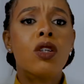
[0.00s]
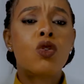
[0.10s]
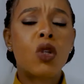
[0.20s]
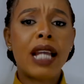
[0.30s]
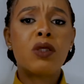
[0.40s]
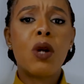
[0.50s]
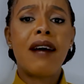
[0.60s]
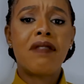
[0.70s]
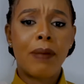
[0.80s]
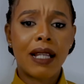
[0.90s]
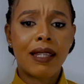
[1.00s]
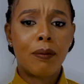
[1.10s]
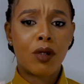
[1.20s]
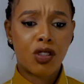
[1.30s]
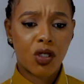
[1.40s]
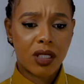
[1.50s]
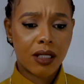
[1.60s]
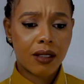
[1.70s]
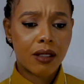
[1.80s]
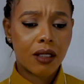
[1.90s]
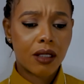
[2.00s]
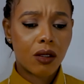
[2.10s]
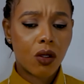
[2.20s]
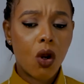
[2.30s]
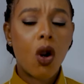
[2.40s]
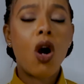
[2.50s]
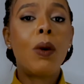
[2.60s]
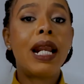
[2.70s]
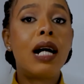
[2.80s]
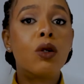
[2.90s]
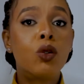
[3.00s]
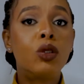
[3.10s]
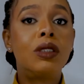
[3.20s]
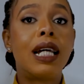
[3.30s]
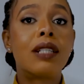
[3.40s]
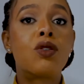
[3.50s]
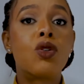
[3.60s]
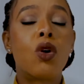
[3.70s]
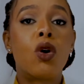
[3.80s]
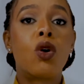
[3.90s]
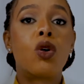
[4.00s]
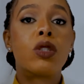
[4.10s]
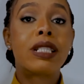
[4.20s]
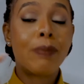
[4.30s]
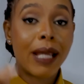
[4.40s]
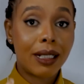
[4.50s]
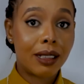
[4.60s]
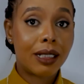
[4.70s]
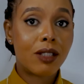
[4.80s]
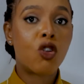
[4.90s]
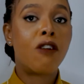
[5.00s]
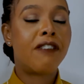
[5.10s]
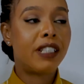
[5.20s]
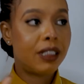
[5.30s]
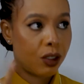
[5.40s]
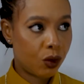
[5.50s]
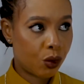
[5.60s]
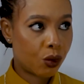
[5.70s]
So that you have a bath and brush your teeth. All well and good that your smell is not offending you.